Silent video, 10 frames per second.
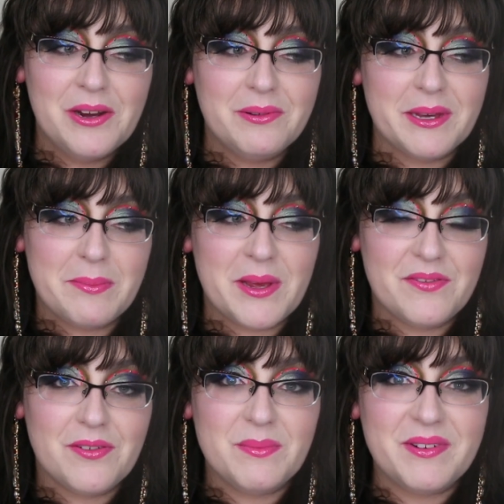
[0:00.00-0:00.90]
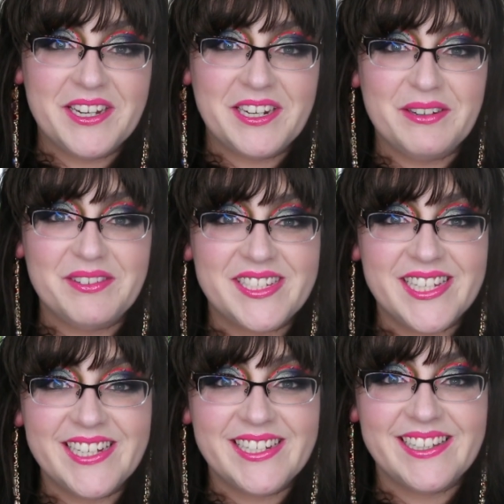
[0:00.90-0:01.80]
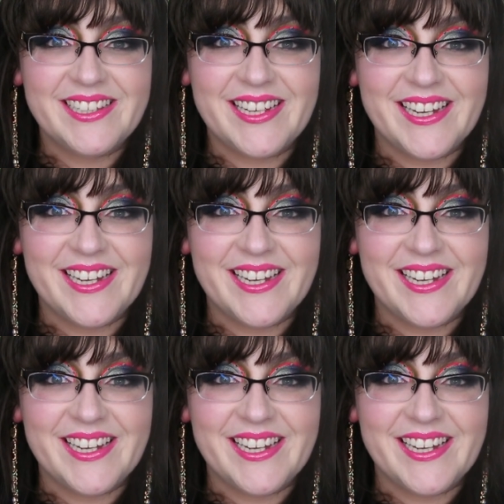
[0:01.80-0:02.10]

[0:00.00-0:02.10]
with me from when I was single